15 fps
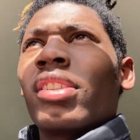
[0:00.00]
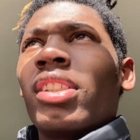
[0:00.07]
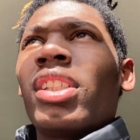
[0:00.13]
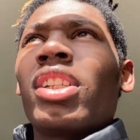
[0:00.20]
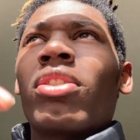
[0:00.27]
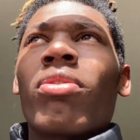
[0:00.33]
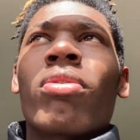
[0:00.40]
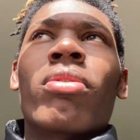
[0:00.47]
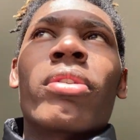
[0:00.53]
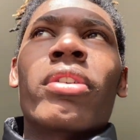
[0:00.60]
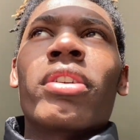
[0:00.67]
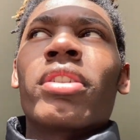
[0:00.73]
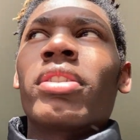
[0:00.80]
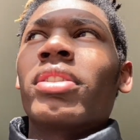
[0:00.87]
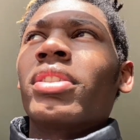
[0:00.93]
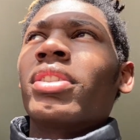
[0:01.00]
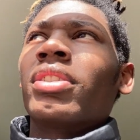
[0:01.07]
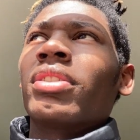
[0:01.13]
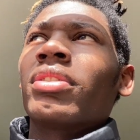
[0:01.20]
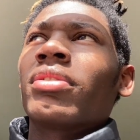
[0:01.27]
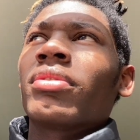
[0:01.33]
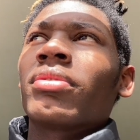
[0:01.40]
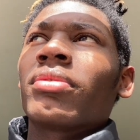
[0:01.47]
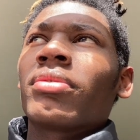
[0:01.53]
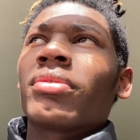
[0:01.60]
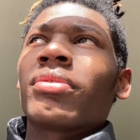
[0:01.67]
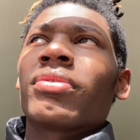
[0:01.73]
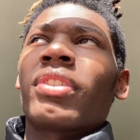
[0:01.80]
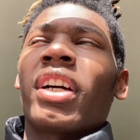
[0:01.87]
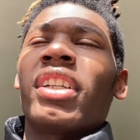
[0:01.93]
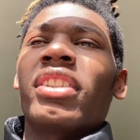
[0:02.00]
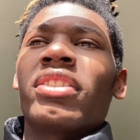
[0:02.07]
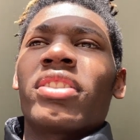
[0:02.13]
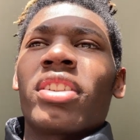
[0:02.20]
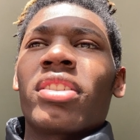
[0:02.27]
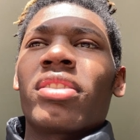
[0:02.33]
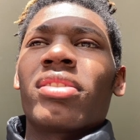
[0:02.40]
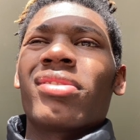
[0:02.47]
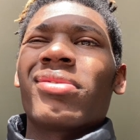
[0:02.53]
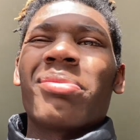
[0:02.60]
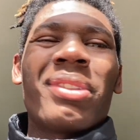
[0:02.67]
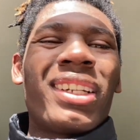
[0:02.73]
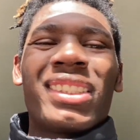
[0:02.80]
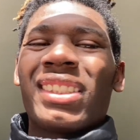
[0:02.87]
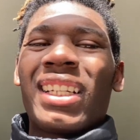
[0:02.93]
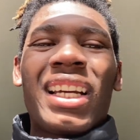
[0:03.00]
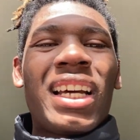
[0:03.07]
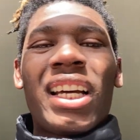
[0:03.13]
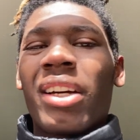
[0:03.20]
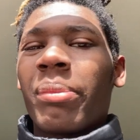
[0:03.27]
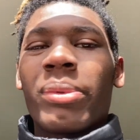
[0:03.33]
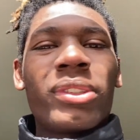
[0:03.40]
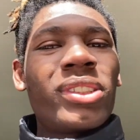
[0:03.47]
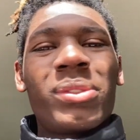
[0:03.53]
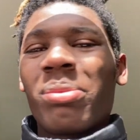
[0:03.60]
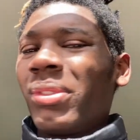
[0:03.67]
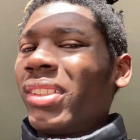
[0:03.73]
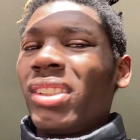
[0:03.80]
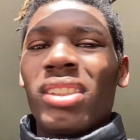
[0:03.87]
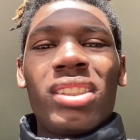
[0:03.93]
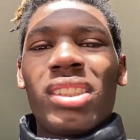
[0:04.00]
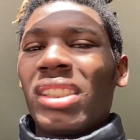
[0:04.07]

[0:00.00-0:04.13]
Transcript: did grow up fighting each other. But it's not how it's supposed to be.